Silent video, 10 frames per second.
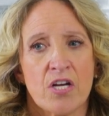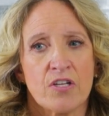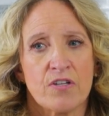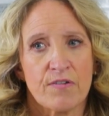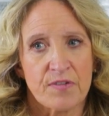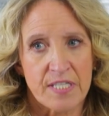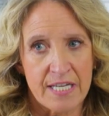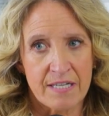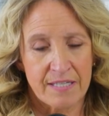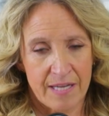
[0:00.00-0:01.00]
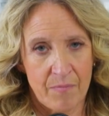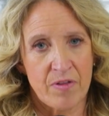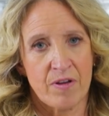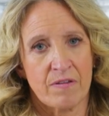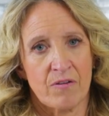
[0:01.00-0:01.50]
you've seen
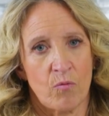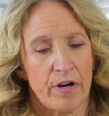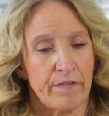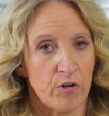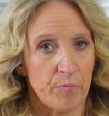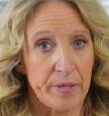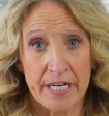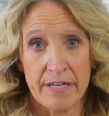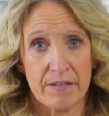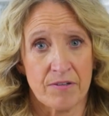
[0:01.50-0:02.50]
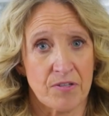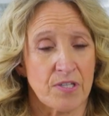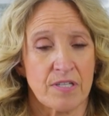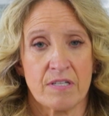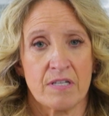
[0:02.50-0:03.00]
something that one of your
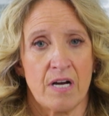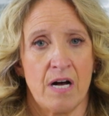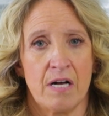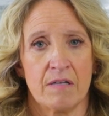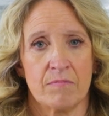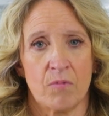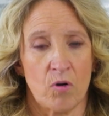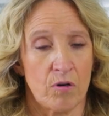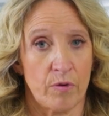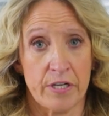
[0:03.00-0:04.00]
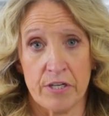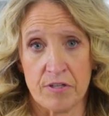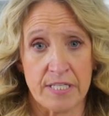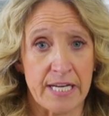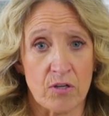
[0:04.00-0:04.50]
peers or one of your
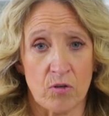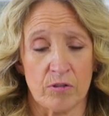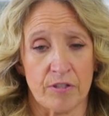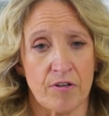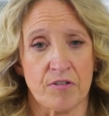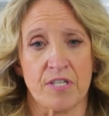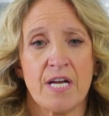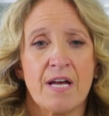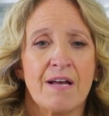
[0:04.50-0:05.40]
stakeholders